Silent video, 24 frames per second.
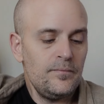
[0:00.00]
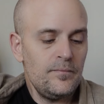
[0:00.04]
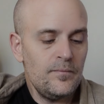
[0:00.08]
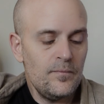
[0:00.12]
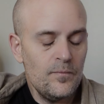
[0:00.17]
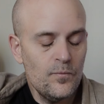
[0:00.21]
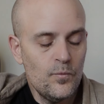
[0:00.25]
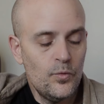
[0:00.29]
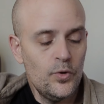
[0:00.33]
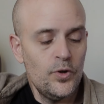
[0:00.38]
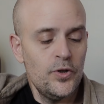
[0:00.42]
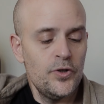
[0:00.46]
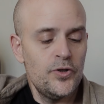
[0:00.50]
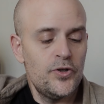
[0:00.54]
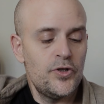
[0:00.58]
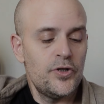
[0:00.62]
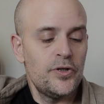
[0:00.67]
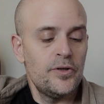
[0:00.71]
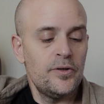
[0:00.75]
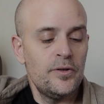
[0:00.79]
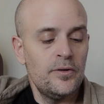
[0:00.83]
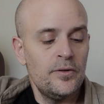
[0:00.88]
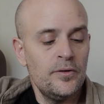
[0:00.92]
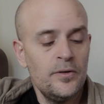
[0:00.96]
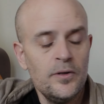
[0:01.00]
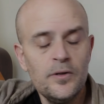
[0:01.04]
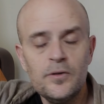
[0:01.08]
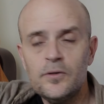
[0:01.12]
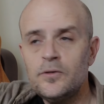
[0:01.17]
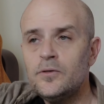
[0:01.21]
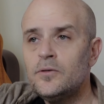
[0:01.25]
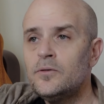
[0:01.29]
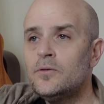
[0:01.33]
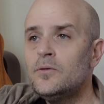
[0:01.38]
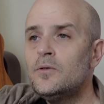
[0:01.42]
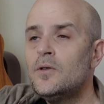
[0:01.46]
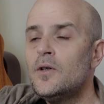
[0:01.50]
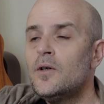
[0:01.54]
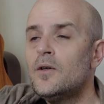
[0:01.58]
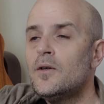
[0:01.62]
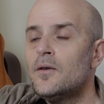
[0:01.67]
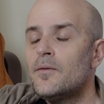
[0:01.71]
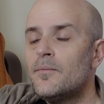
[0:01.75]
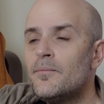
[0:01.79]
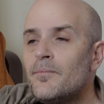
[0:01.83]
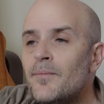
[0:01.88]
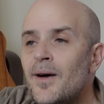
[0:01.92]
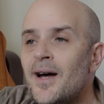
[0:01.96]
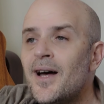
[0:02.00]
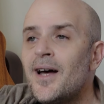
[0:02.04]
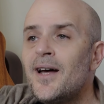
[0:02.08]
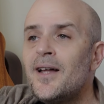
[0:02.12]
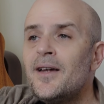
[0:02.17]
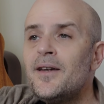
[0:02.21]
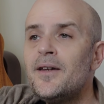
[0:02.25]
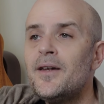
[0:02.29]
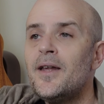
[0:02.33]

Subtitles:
Would you know my